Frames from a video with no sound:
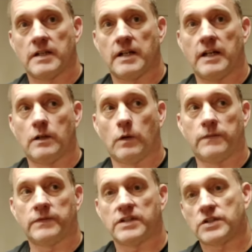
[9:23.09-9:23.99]
And
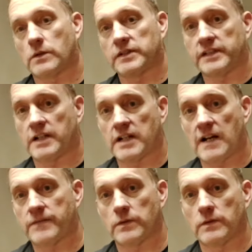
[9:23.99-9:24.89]
hopefully shortly
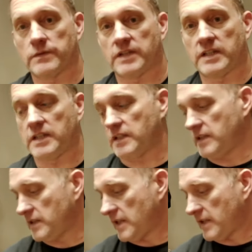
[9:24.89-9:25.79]
thereafter,
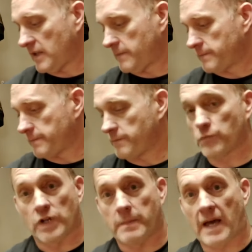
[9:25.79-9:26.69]
the um,
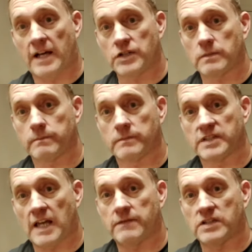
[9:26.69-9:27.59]
Remage,
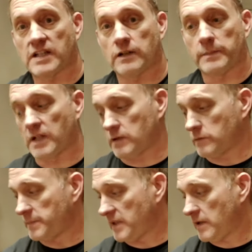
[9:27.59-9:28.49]
Savage Style Barrel
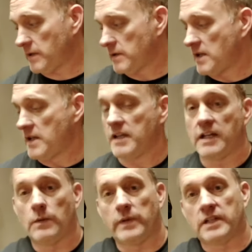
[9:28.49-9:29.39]
will be here.
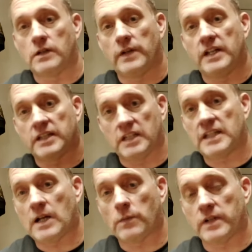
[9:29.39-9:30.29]
And we can go ahead and get
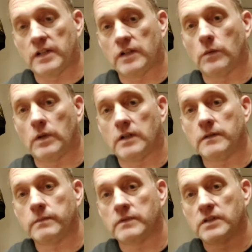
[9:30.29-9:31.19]
that ready to go
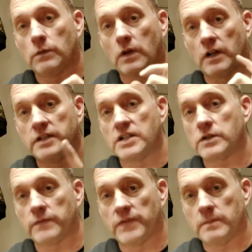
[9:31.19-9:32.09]
on. Do our
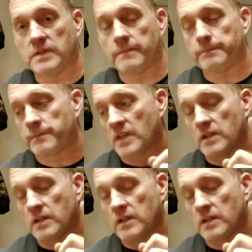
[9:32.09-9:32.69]
initial fitment.